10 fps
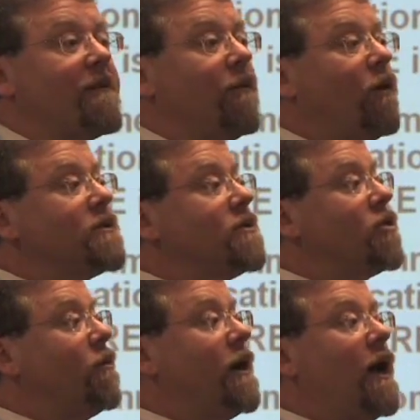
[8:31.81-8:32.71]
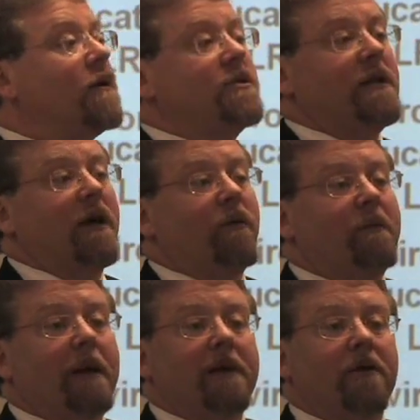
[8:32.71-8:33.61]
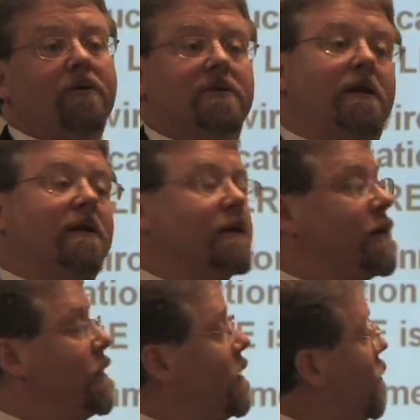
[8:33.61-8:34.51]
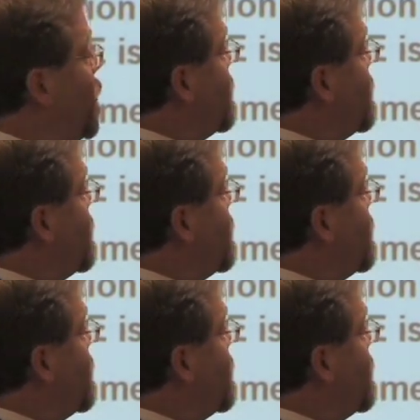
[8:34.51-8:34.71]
What's the terminology that we may be using when we